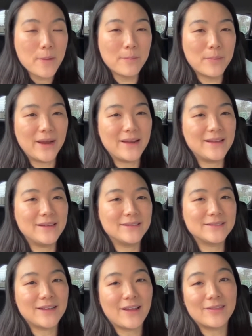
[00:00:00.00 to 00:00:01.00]
but it
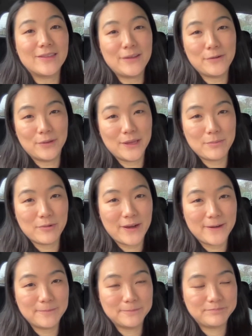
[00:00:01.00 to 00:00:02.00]
is not the only
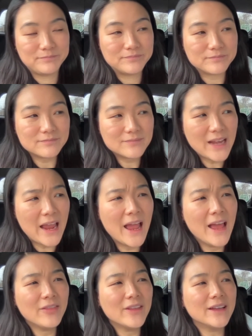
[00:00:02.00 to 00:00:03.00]
brand.
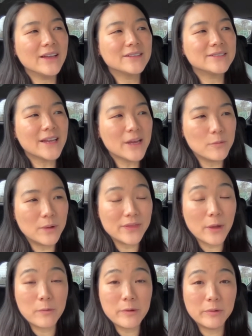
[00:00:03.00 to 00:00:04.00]
And the second one
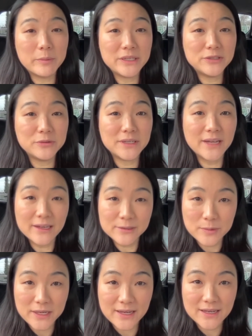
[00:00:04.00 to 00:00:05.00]
that we will be doing next
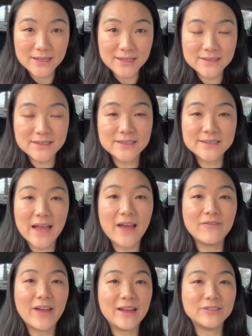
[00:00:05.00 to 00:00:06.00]
weekend is the SAF
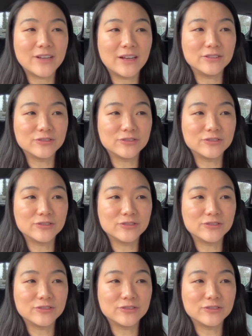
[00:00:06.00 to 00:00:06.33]
Agile